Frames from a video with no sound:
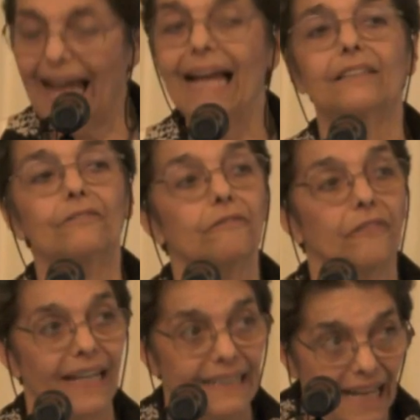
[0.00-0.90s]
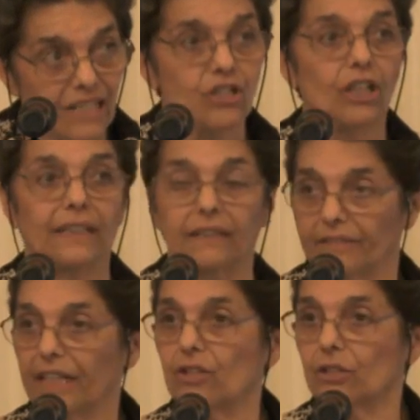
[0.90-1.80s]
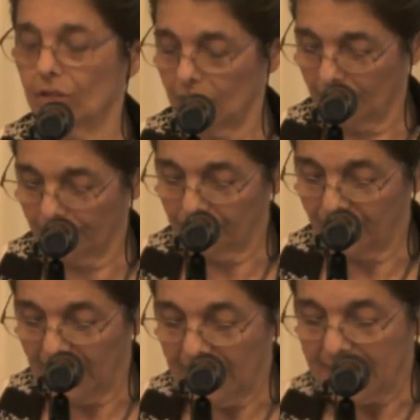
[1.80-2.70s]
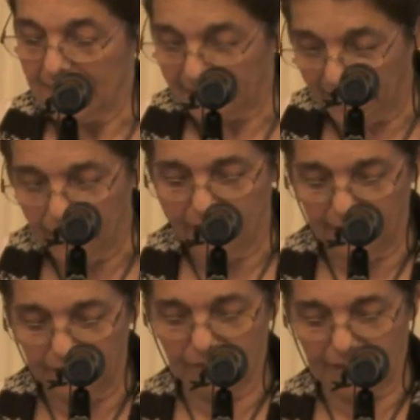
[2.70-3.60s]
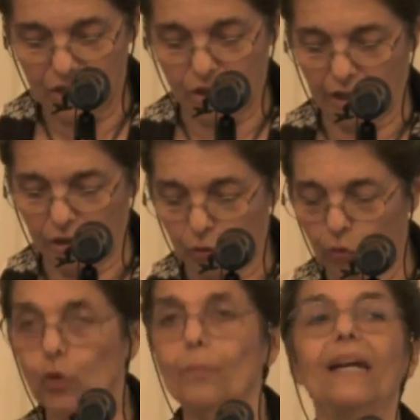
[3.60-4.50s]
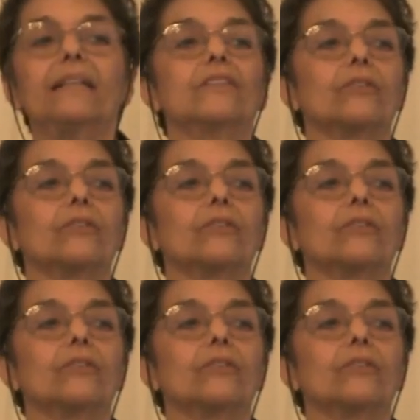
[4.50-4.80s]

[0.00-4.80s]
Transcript: and financial innovations steering innovation in two main